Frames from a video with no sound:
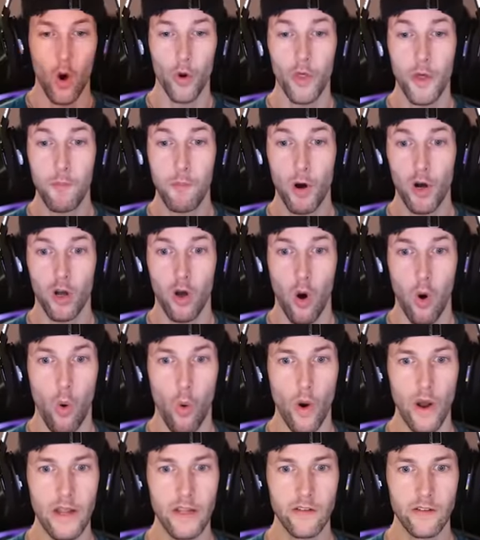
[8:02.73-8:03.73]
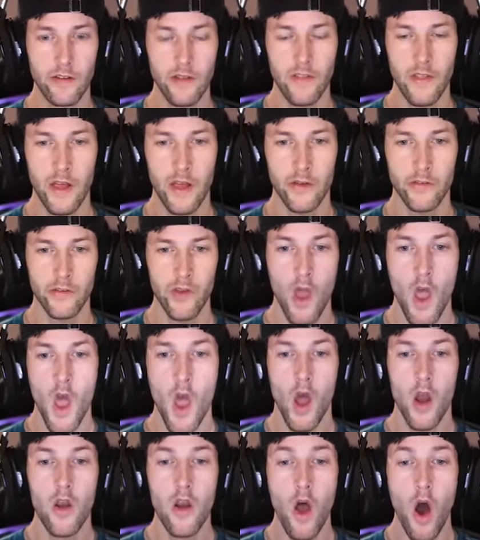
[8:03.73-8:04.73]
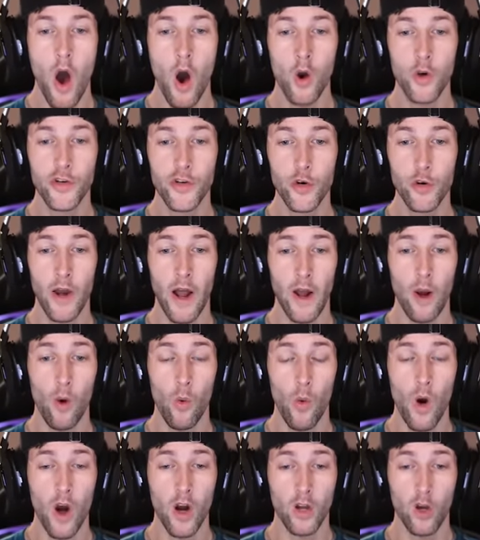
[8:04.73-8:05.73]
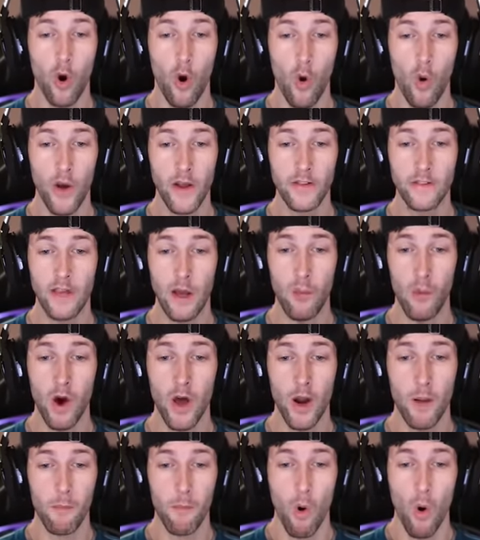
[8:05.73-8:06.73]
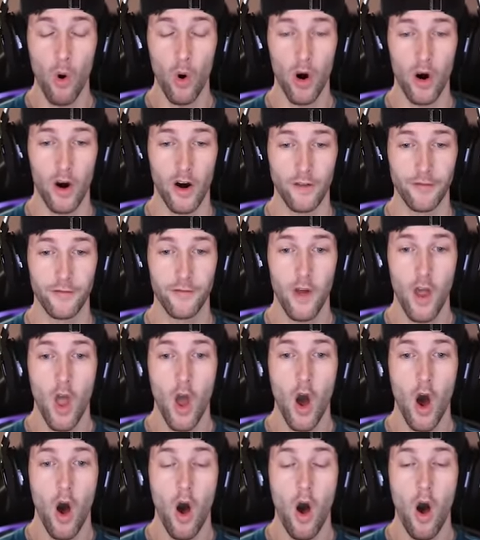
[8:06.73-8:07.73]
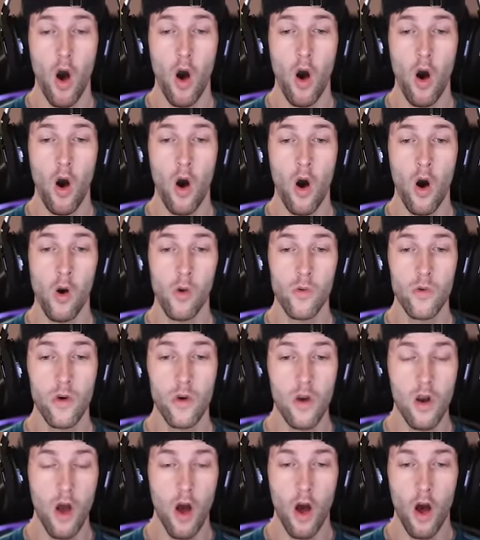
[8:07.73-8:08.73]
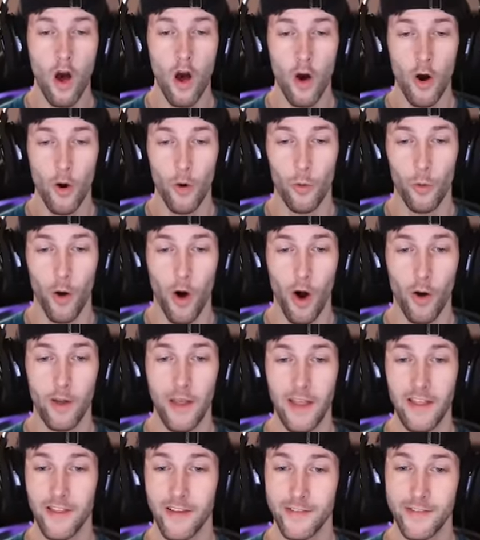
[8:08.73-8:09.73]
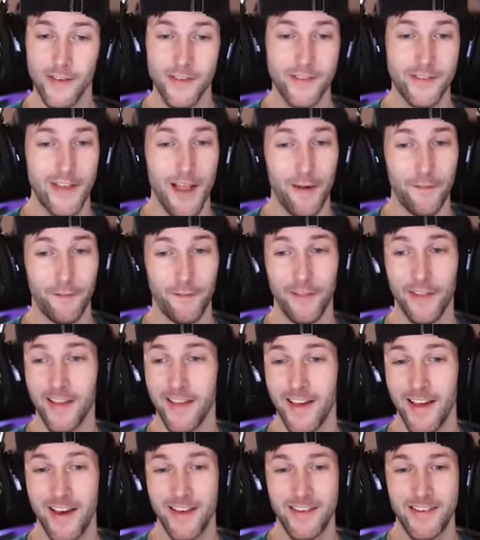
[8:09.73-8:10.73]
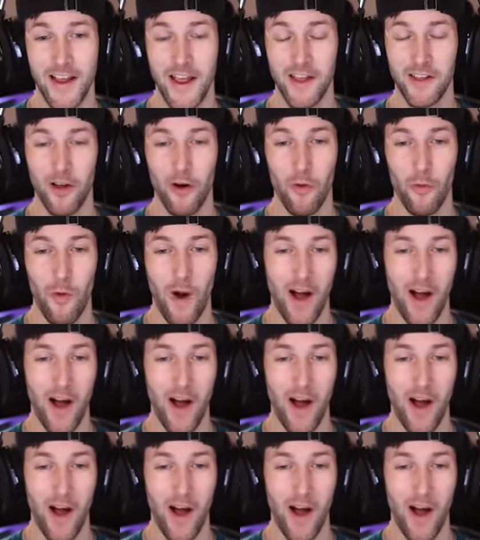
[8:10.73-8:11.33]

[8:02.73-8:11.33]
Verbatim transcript: Oh, they put coins in this? No, dude, I don't want coins. I want a morph. Oh, no. Okay, this is definitely going to take a